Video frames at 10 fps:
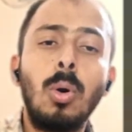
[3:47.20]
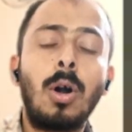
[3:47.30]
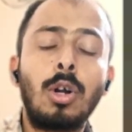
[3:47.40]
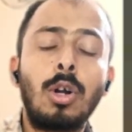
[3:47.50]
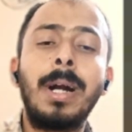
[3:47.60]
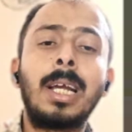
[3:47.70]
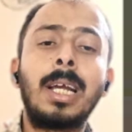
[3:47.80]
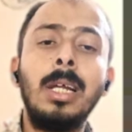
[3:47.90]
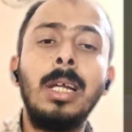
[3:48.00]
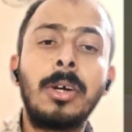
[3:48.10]
Google
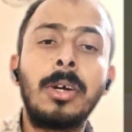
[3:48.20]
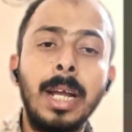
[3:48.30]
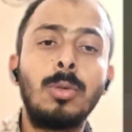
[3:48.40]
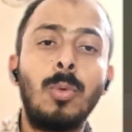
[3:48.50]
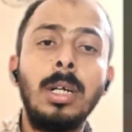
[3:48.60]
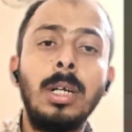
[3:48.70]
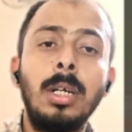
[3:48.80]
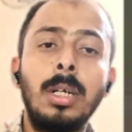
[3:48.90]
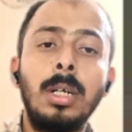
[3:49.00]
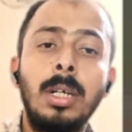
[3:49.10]
automatically
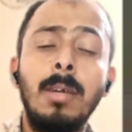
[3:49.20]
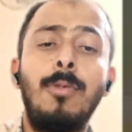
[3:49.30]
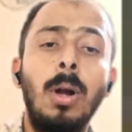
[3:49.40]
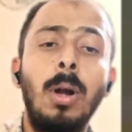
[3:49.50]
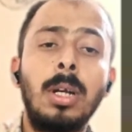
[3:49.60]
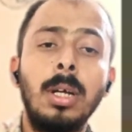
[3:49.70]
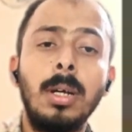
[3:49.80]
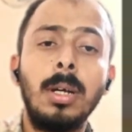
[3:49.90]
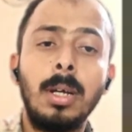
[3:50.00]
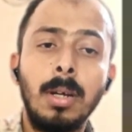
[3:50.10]
creates one
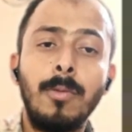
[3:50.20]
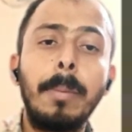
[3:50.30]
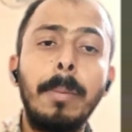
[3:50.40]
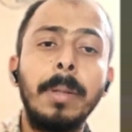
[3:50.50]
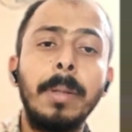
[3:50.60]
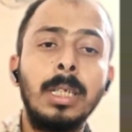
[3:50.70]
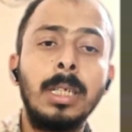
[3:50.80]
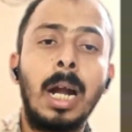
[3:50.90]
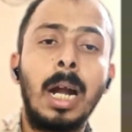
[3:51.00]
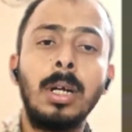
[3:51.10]
default
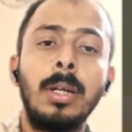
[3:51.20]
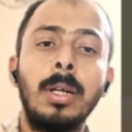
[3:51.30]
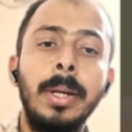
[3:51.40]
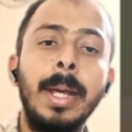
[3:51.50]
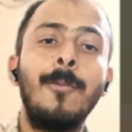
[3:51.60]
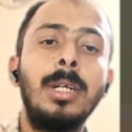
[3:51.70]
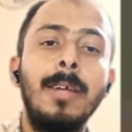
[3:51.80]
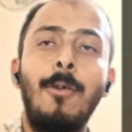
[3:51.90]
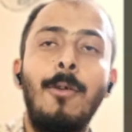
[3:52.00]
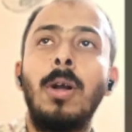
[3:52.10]
VPC network
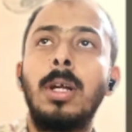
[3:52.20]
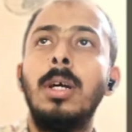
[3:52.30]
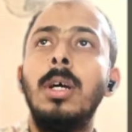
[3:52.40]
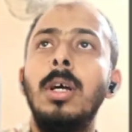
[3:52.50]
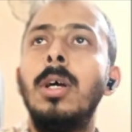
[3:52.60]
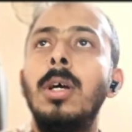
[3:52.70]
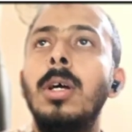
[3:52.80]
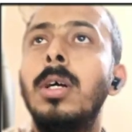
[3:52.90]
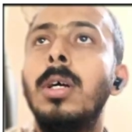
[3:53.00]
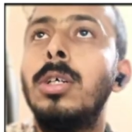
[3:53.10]
named with default.
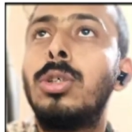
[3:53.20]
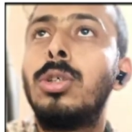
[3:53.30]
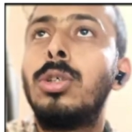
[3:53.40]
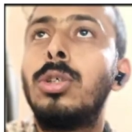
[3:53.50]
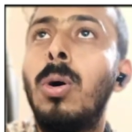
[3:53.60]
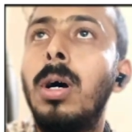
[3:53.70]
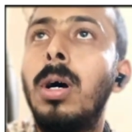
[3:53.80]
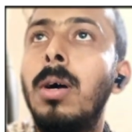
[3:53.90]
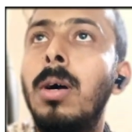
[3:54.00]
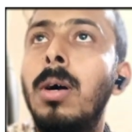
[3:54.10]

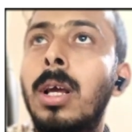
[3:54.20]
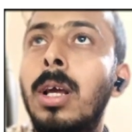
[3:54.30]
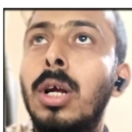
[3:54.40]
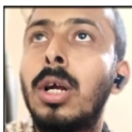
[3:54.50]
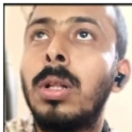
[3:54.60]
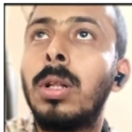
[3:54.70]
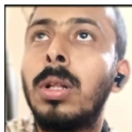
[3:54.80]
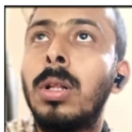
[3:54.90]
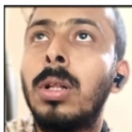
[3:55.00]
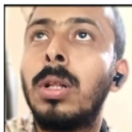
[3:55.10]
So we'll click
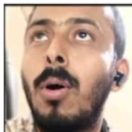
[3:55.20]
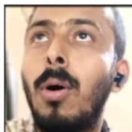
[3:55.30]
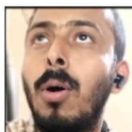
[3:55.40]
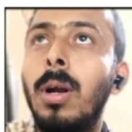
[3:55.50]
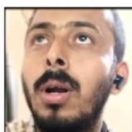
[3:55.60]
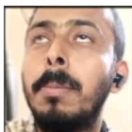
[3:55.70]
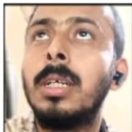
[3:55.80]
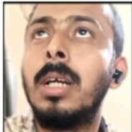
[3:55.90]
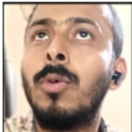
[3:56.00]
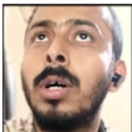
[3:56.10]
on the default
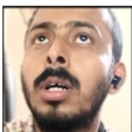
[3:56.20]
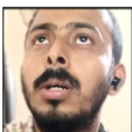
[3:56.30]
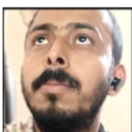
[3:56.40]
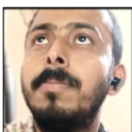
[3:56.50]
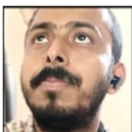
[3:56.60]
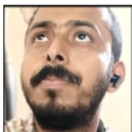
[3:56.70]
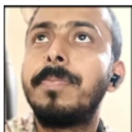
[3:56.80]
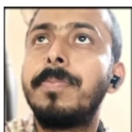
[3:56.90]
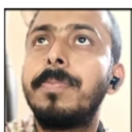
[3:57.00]
VPC network.